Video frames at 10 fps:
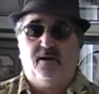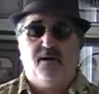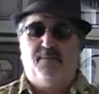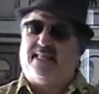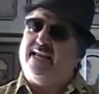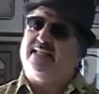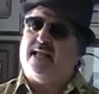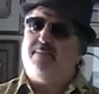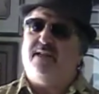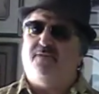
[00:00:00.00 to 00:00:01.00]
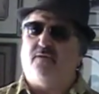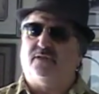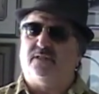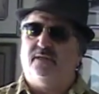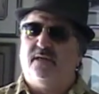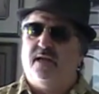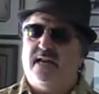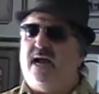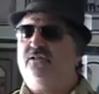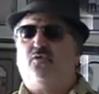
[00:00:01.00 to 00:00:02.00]
But they get that many votes.
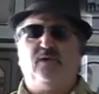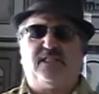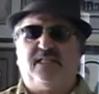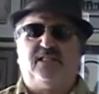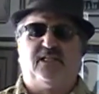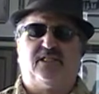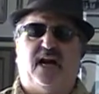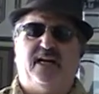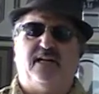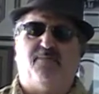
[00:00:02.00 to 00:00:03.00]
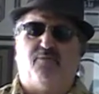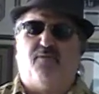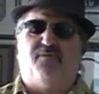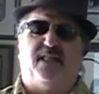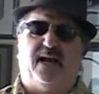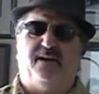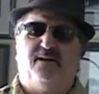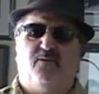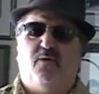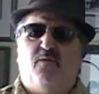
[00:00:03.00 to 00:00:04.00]
Now, how twisted is society to prove that?
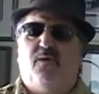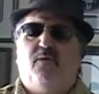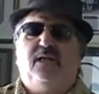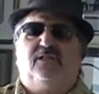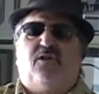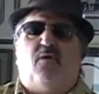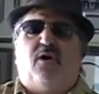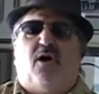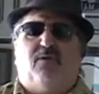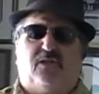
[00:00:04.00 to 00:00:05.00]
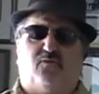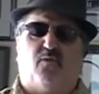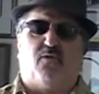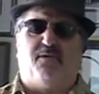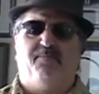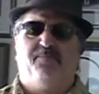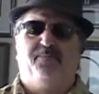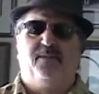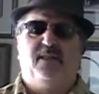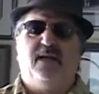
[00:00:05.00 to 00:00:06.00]
What is going on with this world?
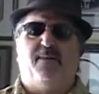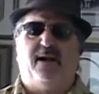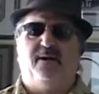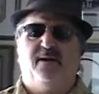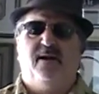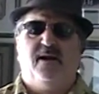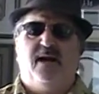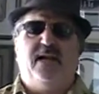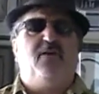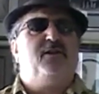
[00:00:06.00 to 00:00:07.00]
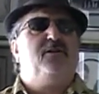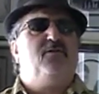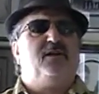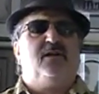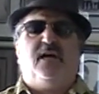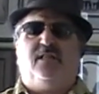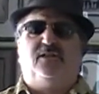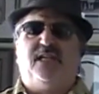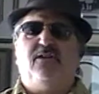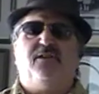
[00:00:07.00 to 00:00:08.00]
Think about it. And all they're doing
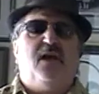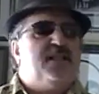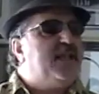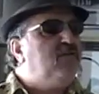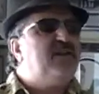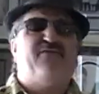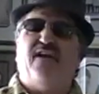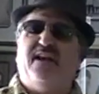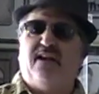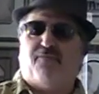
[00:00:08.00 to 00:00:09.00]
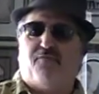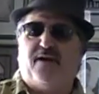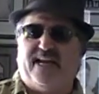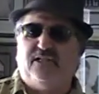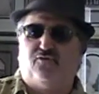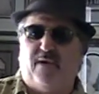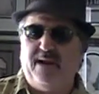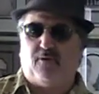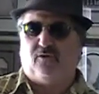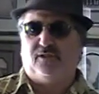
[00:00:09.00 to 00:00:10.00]
is, they're defending the freaking
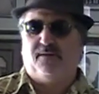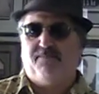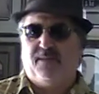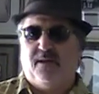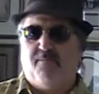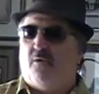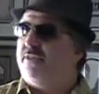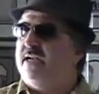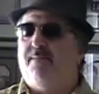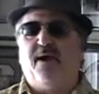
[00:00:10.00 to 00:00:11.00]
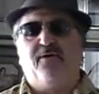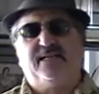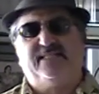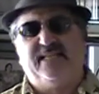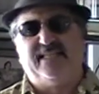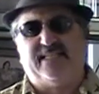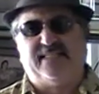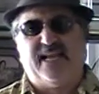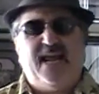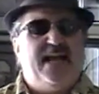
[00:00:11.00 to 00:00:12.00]
dreamers more than the American
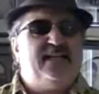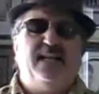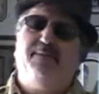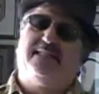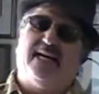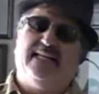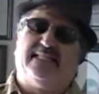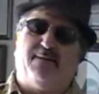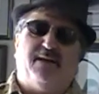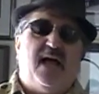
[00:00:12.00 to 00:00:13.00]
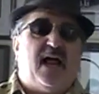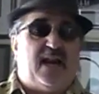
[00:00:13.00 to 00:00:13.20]
citizens. And let me tell you something. A